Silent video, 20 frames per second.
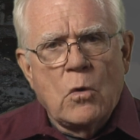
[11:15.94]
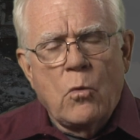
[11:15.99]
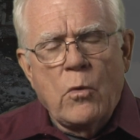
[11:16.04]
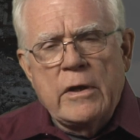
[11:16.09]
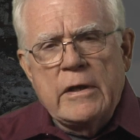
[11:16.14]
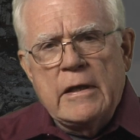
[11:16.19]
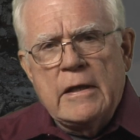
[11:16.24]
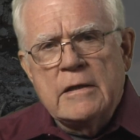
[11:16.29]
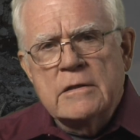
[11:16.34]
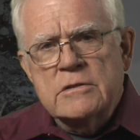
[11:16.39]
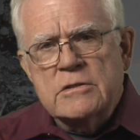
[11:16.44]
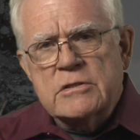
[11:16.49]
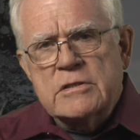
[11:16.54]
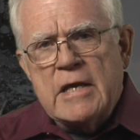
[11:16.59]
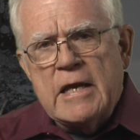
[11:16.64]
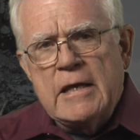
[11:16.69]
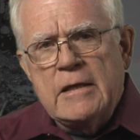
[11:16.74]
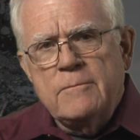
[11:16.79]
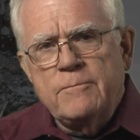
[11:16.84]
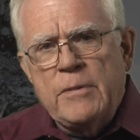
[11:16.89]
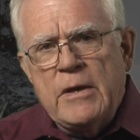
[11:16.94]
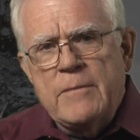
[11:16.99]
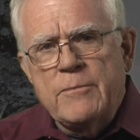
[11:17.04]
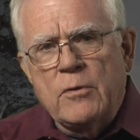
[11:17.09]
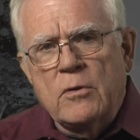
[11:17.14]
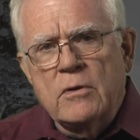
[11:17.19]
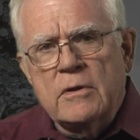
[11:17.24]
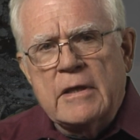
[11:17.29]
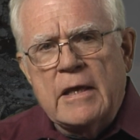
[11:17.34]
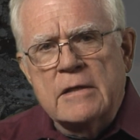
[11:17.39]
When insane
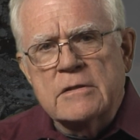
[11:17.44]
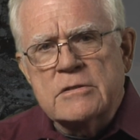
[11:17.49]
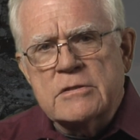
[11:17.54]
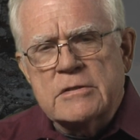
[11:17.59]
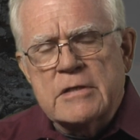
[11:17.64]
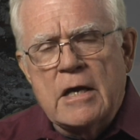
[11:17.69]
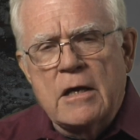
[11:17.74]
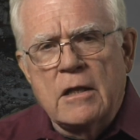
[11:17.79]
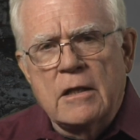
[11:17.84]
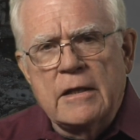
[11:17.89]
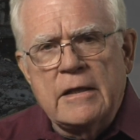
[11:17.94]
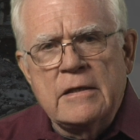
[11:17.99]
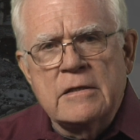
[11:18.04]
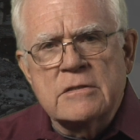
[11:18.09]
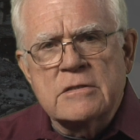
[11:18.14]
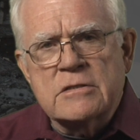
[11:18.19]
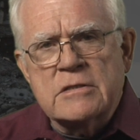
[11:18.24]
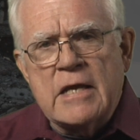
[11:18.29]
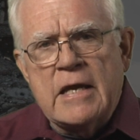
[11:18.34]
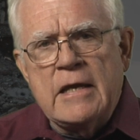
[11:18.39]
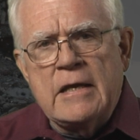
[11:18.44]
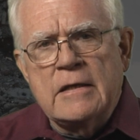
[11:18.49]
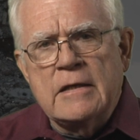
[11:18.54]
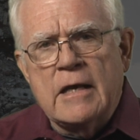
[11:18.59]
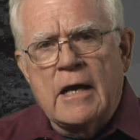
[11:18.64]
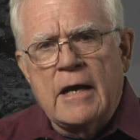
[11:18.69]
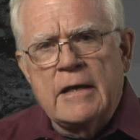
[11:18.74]
people can sell insane